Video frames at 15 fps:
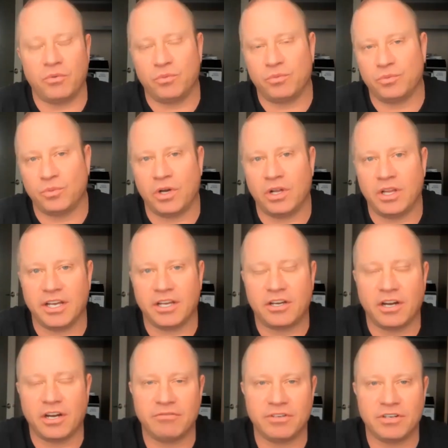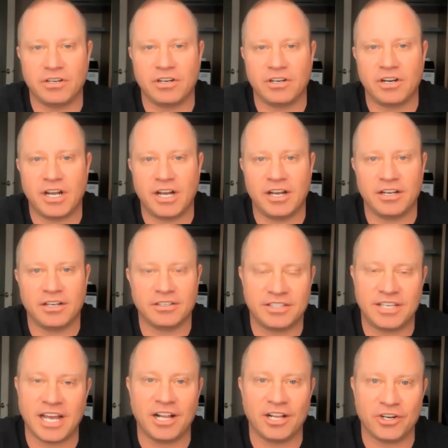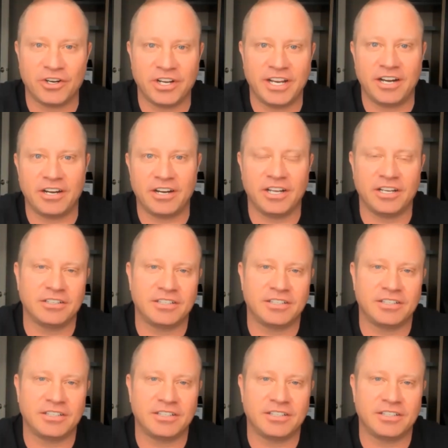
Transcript: well, I cover uh, Calgary and area,